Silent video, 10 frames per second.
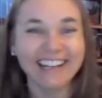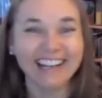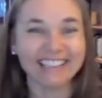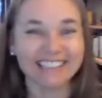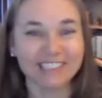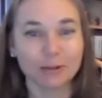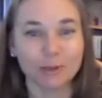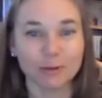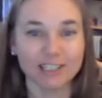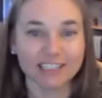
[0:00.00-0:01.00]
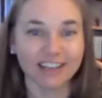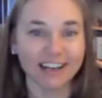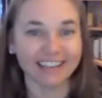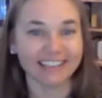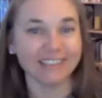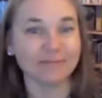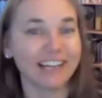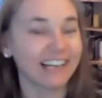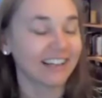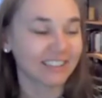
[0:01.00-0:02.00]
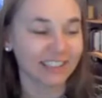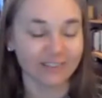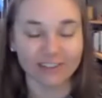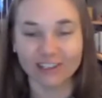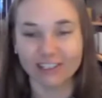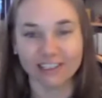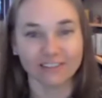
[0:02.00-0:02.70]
And so we were taught in my house at a very,